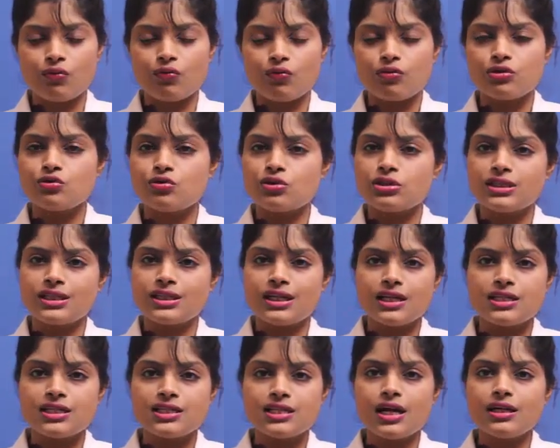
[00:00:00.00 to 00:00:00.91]
which was
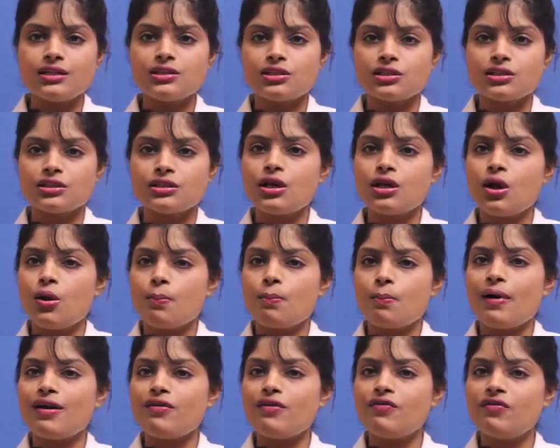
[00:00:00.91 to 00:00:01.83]
conducted
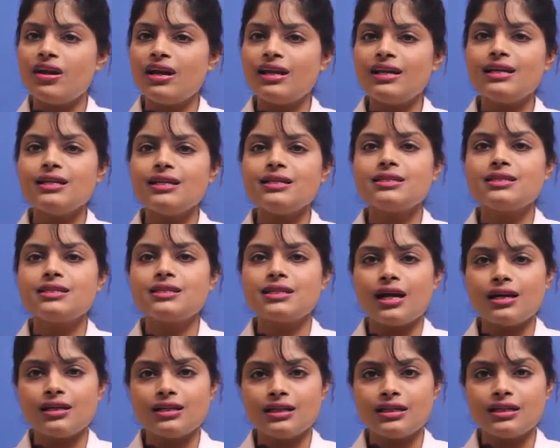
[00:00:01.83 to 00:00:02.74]
by various
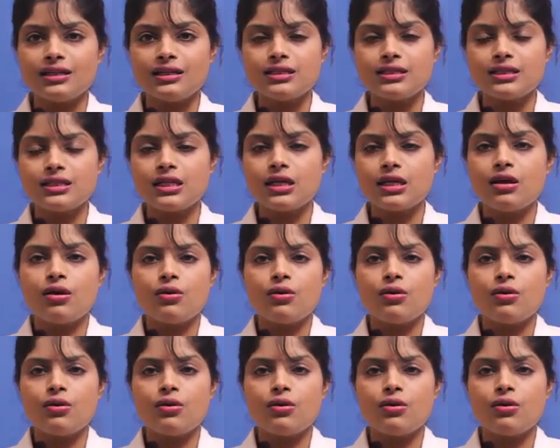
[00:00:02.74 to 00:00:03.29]
studies